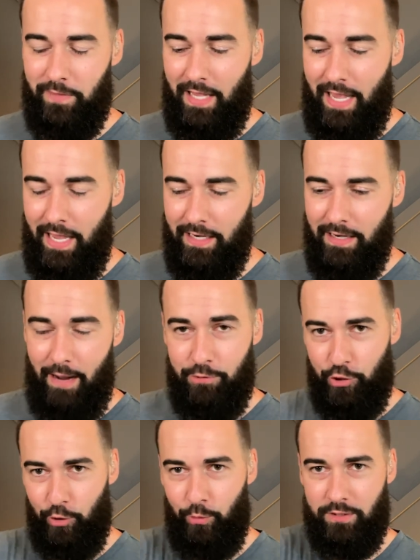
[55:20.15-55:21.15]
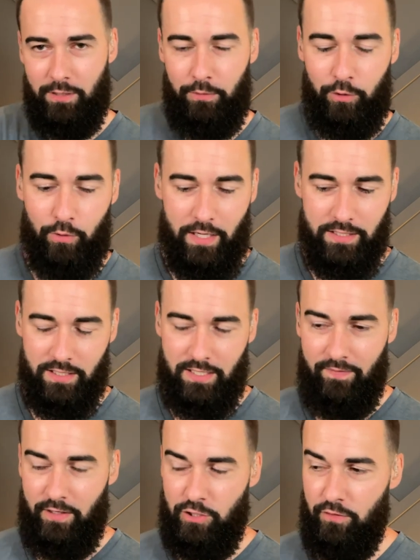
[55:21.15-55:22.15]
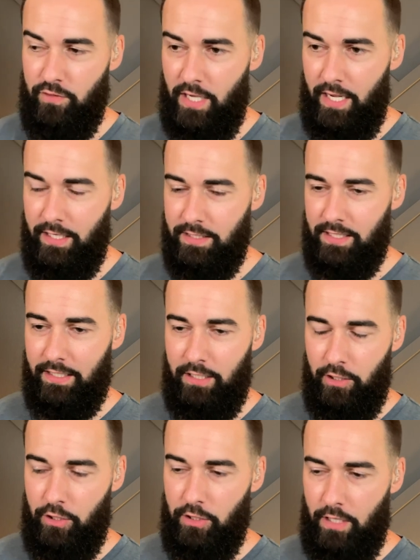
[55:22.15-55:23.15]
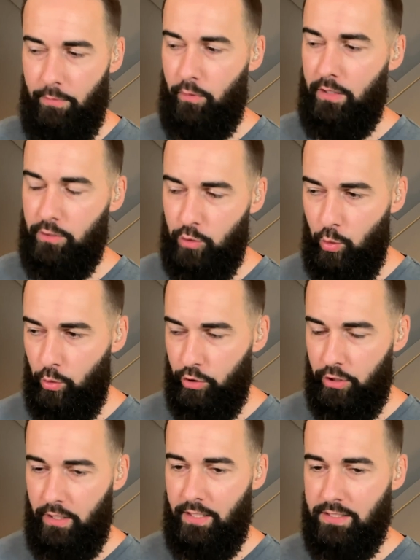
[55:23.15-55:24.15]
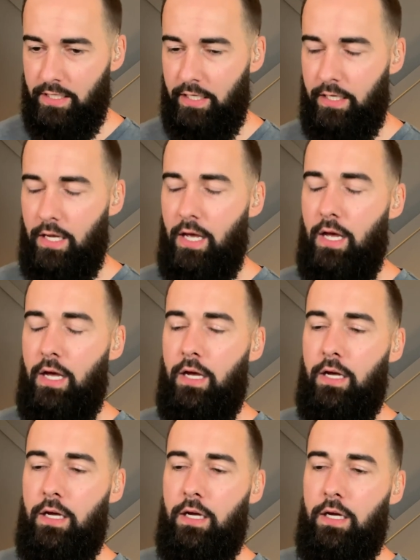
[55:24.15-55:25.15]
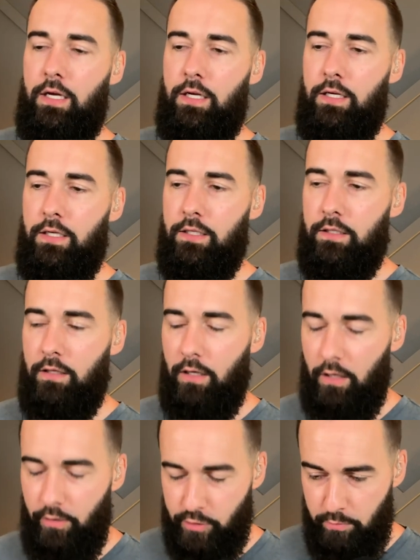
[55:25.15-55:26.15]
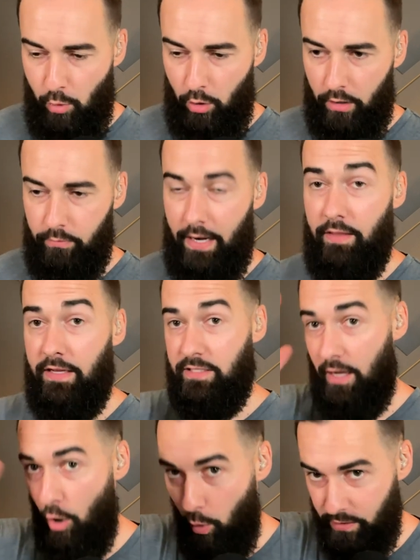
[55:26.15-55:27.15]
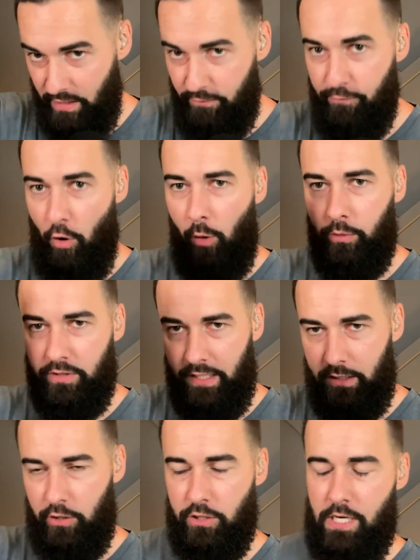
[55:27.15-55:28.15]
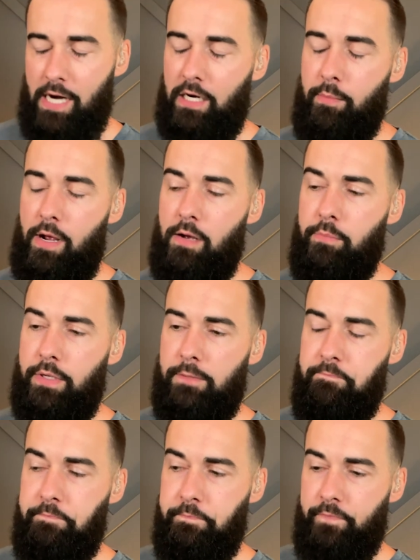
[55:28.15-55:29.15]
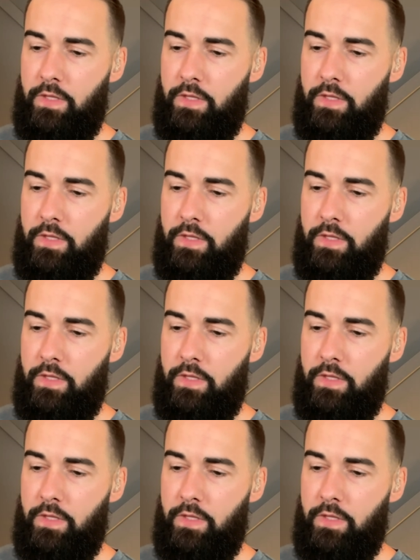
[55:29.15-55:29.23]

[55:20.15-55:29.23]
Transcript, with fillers: And I'm sure with some of the runs and stuff that you've done, it's like, you know, you come around the corner and it's like, oh, there's more, right? That's that always that forward thinking you're talking about, but yep.